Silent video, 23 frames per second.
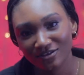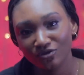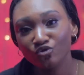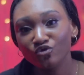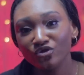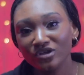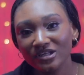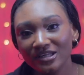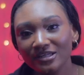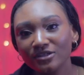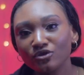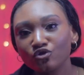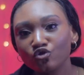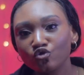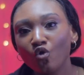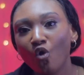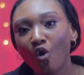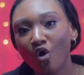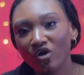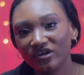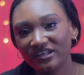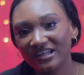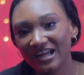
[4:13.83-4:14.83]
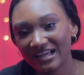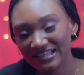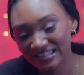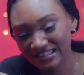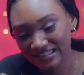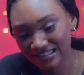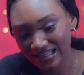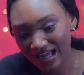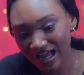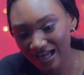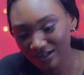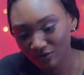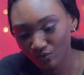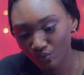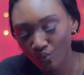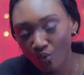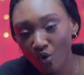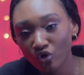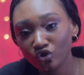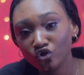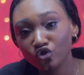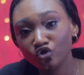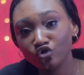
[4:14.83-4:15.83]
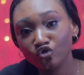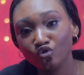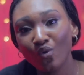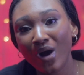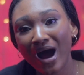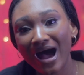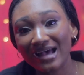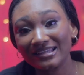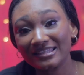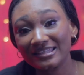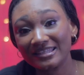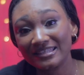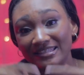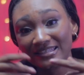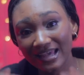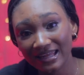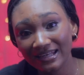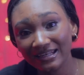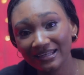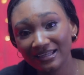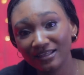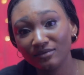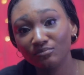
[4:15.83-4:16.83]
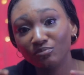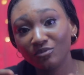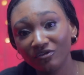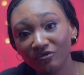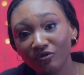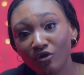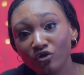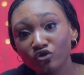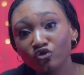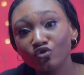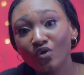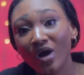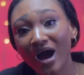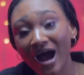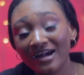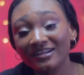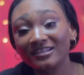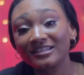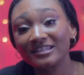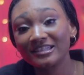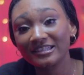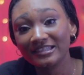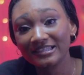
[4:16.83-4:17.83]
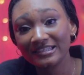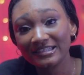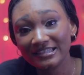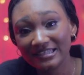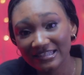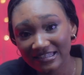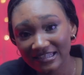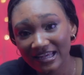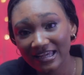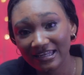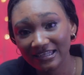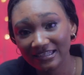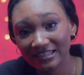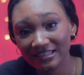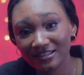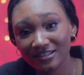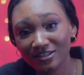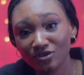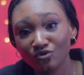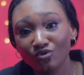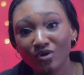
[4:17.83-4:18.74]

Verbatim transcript: You need to understand what you are selling before you actually sell it.